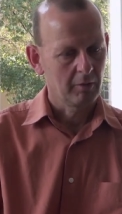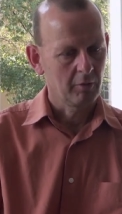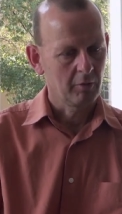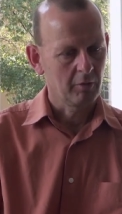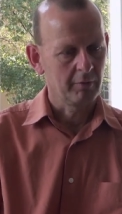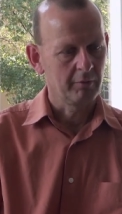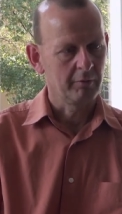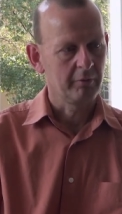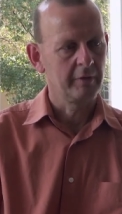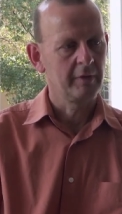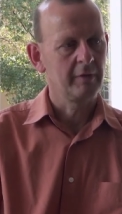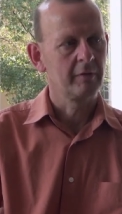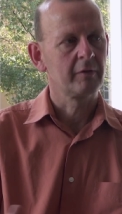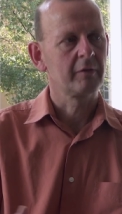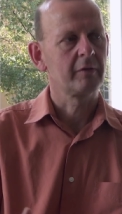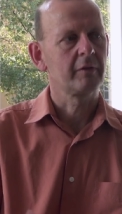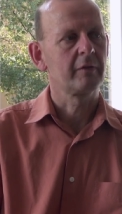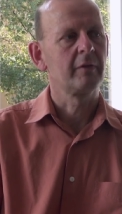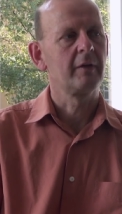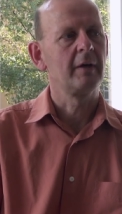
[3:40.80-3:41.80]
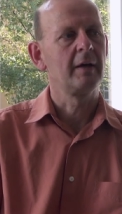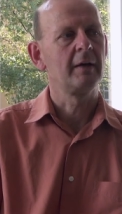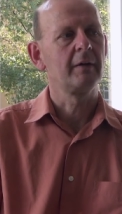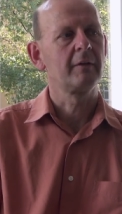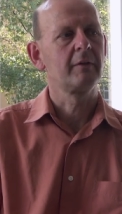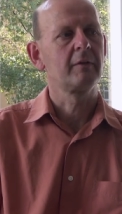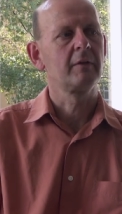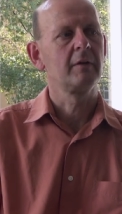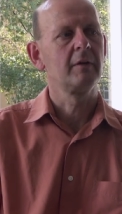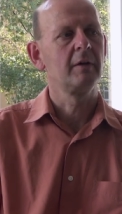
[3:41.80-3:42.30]
convinced
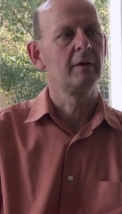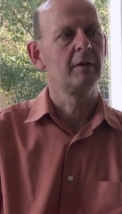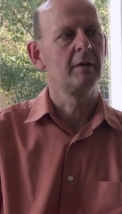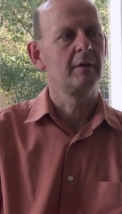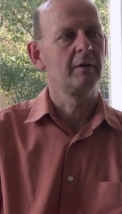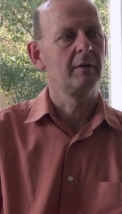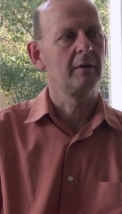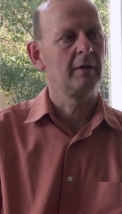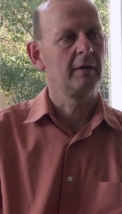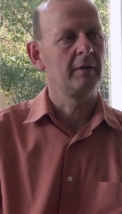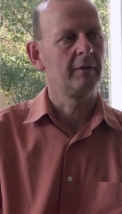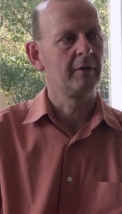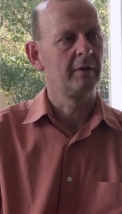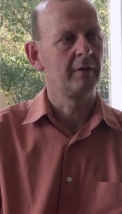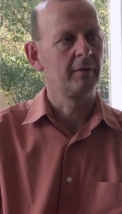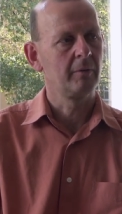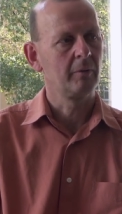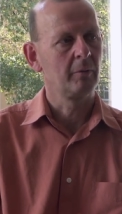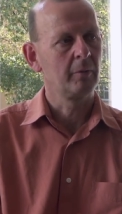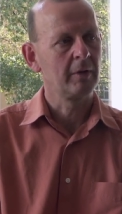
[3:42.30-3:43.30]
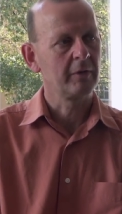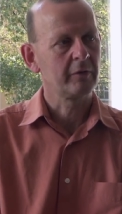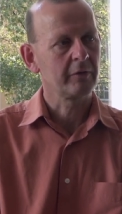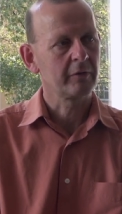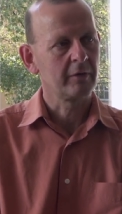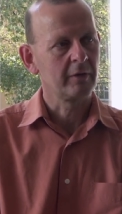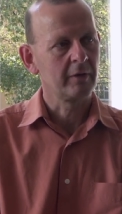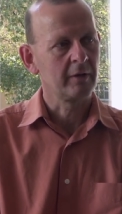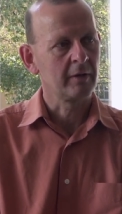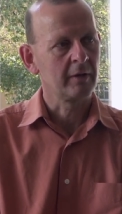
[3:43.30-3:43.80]
that the
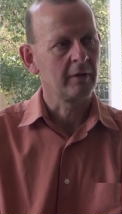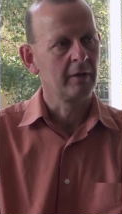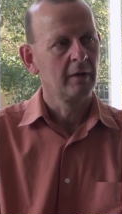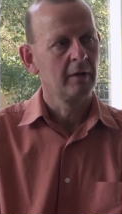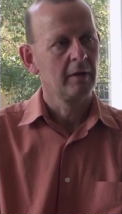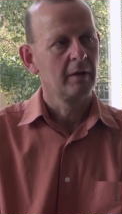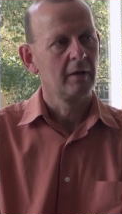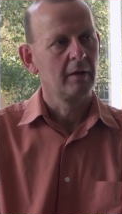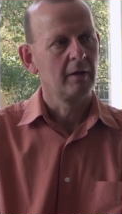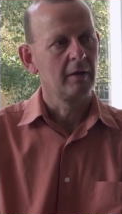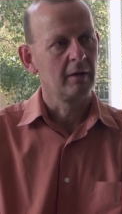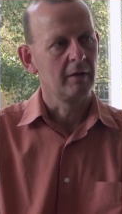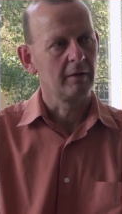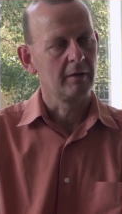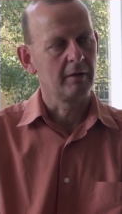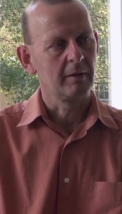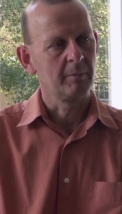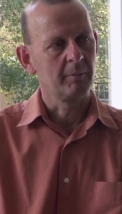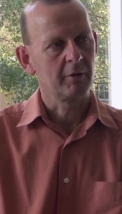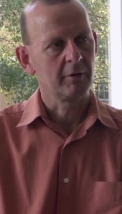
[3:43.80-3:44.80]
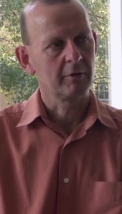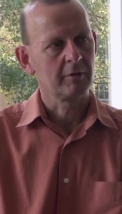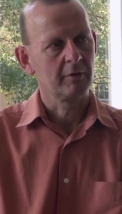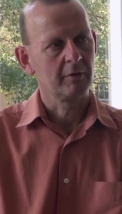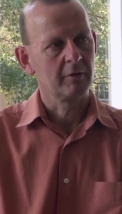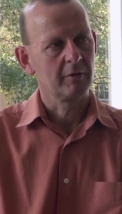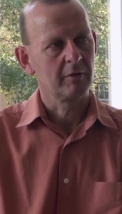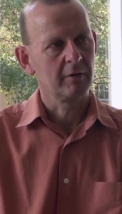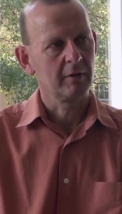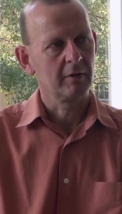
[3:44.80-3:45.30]
Western
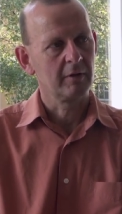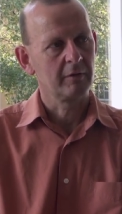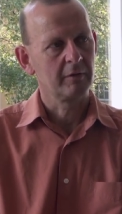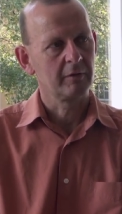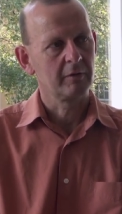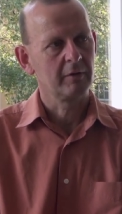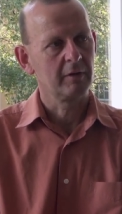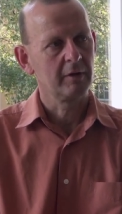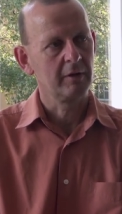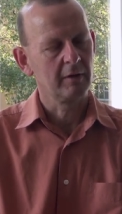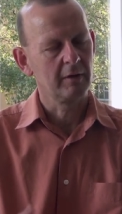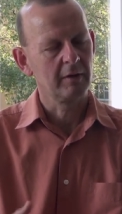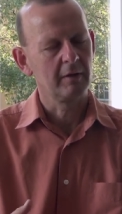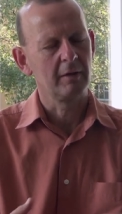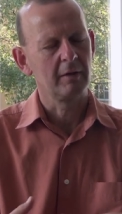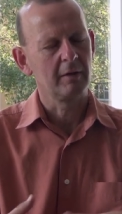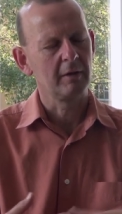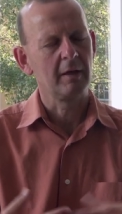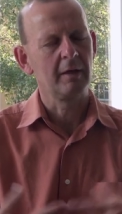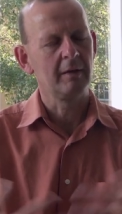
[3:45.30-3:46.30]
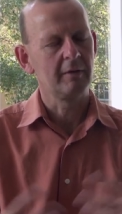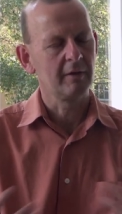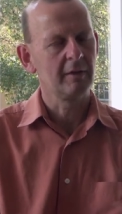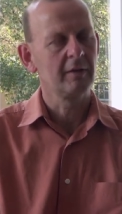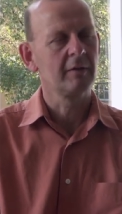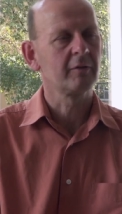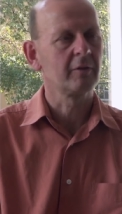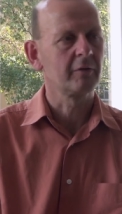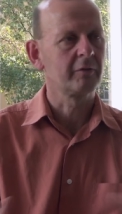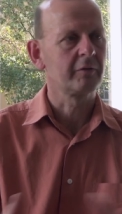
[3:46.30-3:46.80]
democracy
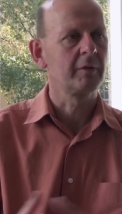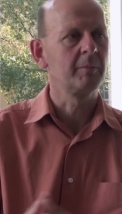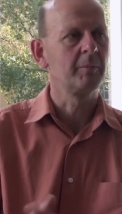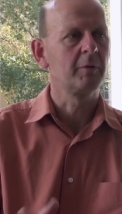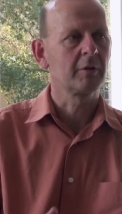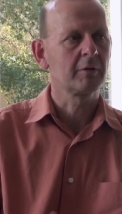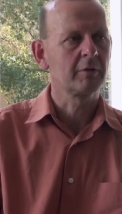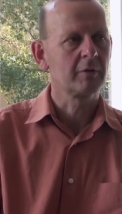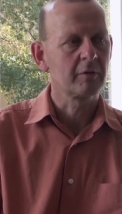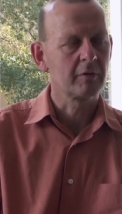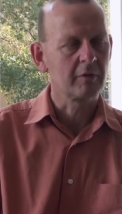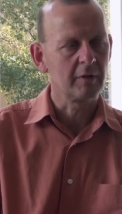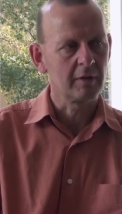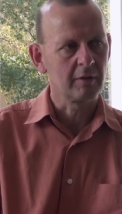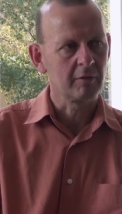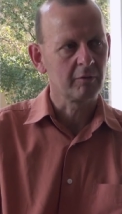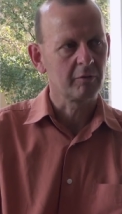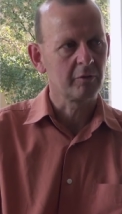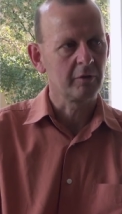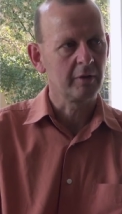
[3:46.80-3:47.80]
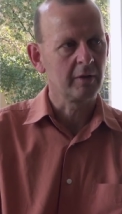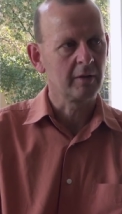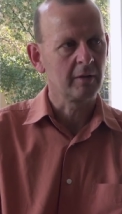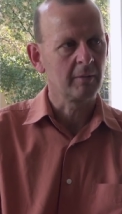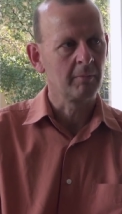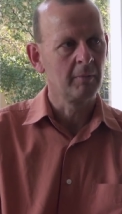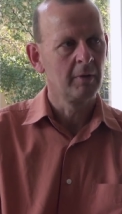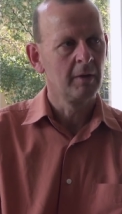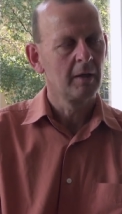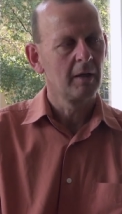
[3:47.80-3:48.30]
ideas of democracy and
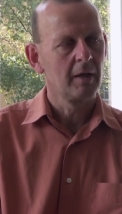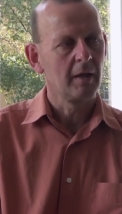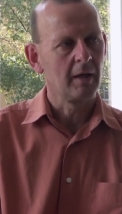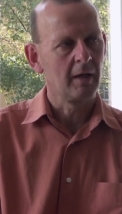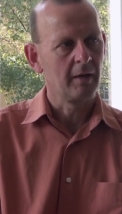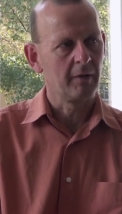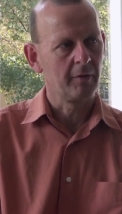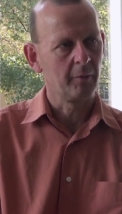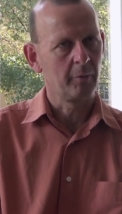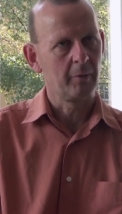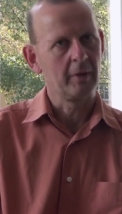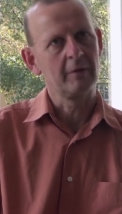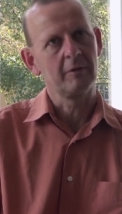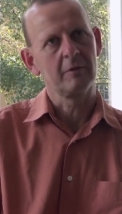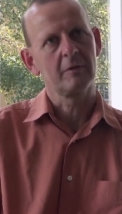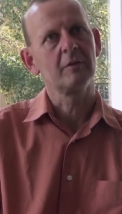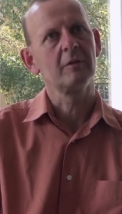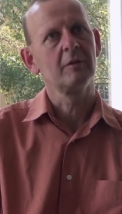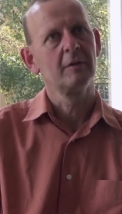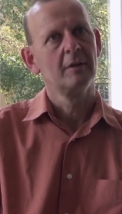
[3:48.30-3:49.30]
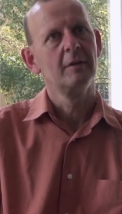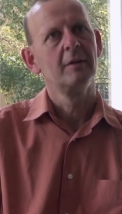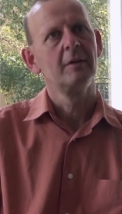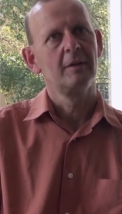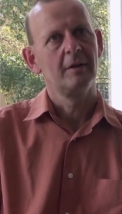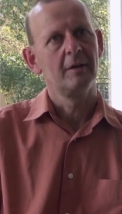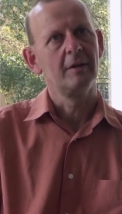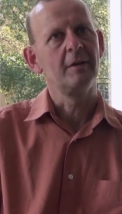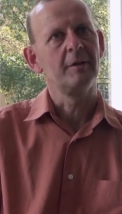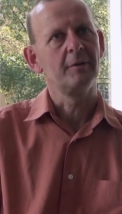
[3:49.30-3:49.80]
freedom are the ones
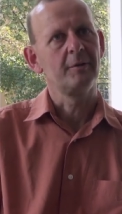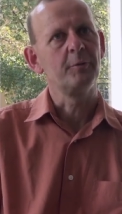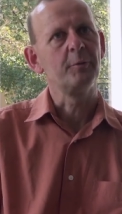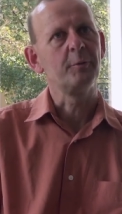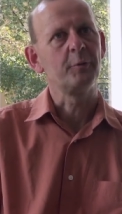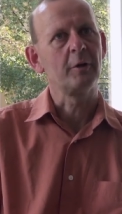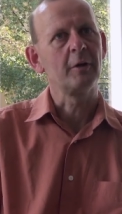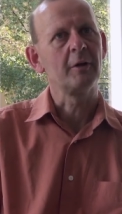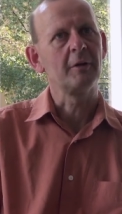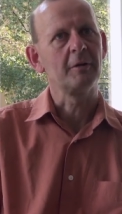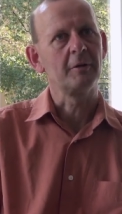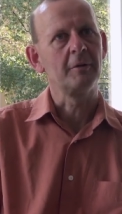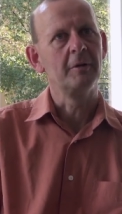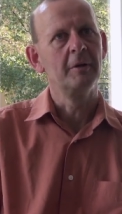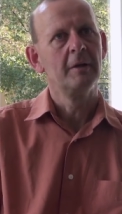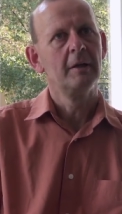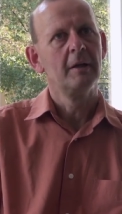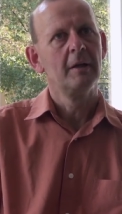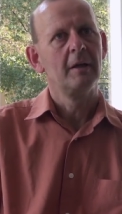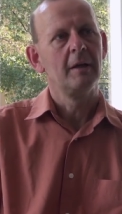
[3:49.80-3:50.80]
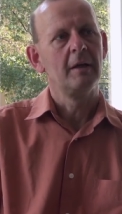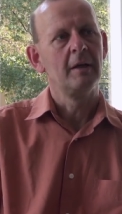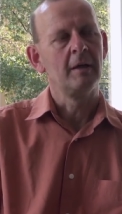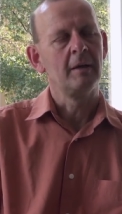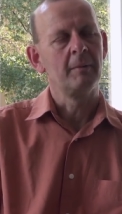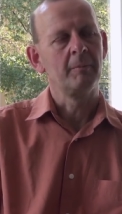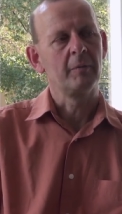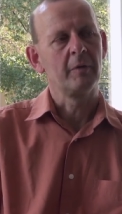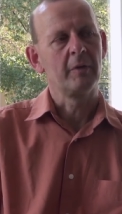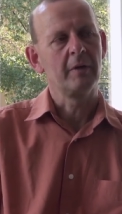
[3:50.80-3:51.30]
to follow.
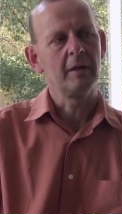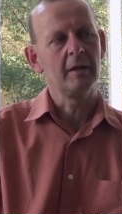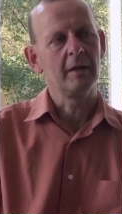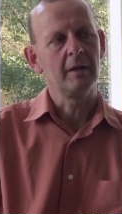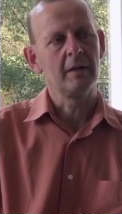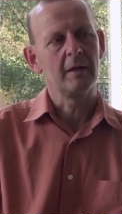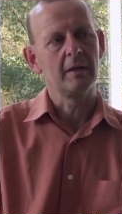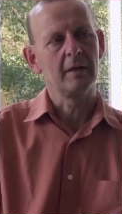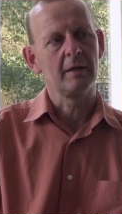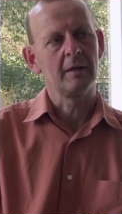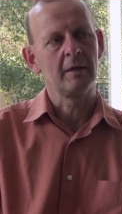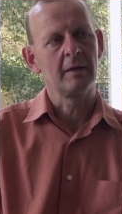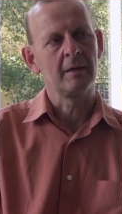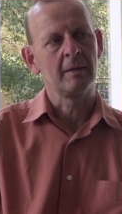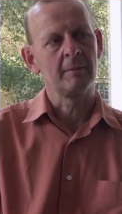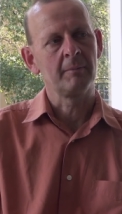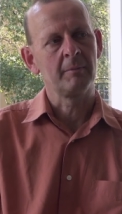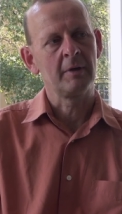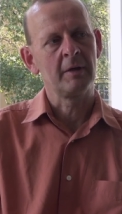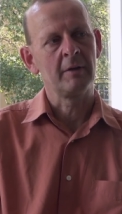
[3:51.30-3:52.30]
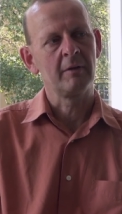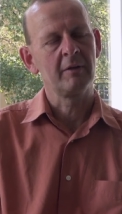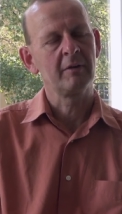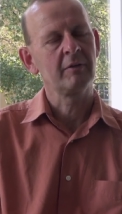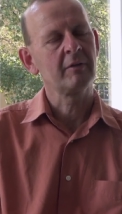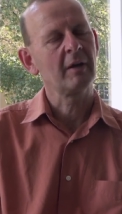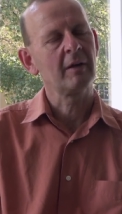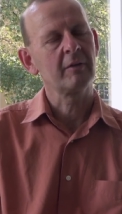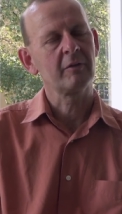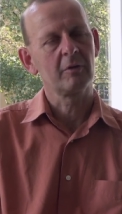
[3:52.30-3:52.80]
And
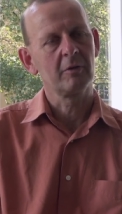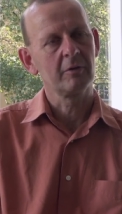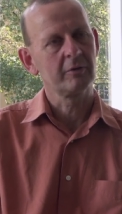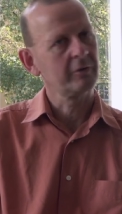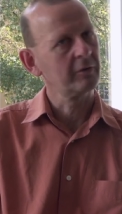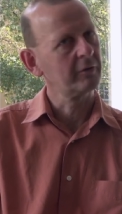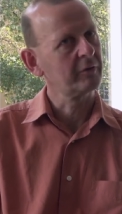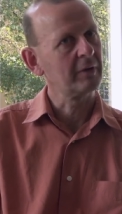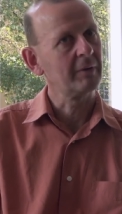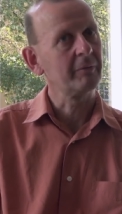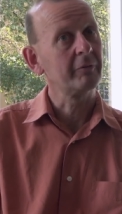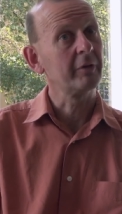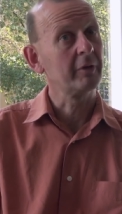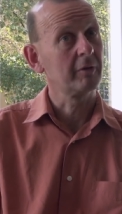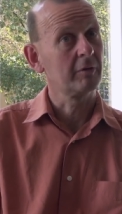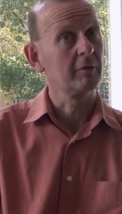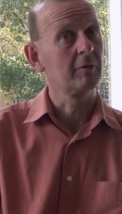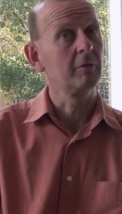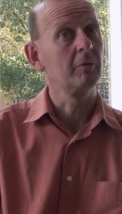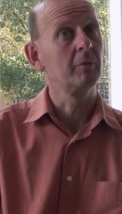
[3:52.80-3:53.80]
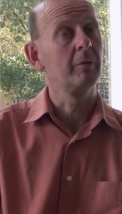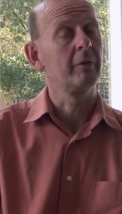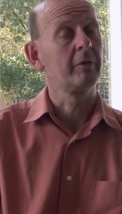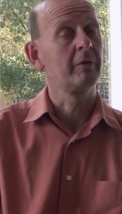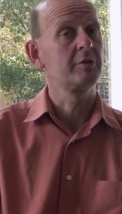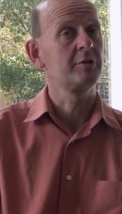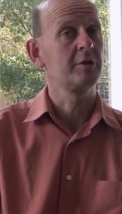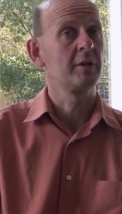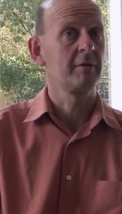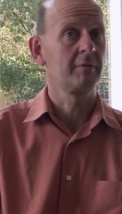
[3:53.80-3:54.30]
this has also something to do with
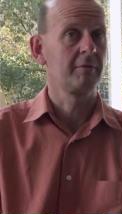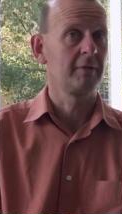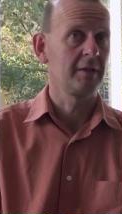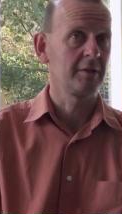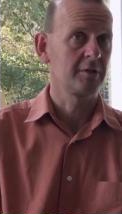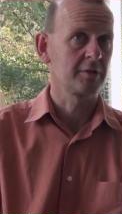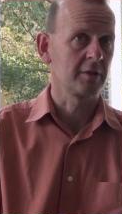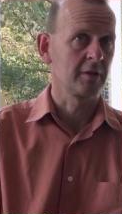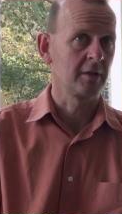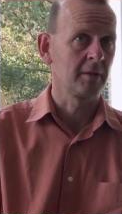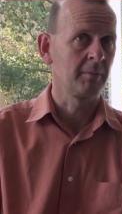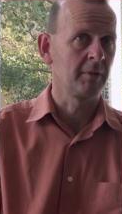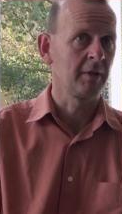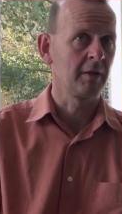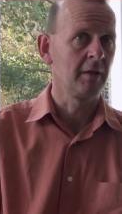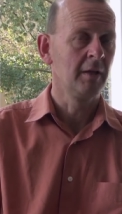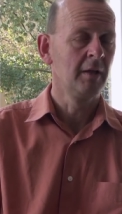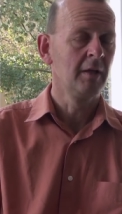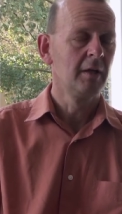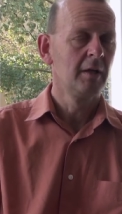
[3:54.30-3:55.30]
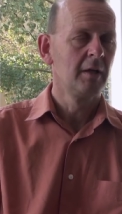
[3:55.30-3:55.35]
the generation. I mean,